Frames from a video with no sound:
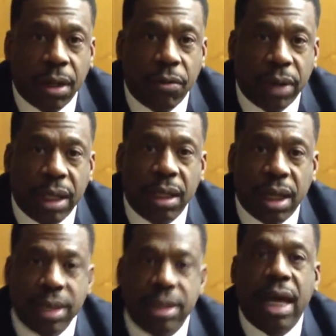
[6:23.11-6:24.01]

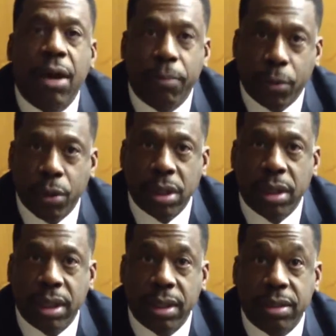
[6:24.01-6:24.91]
recognizing how
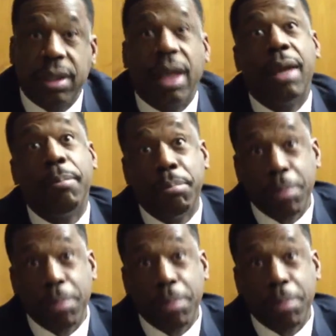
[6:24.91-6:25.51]
important it is and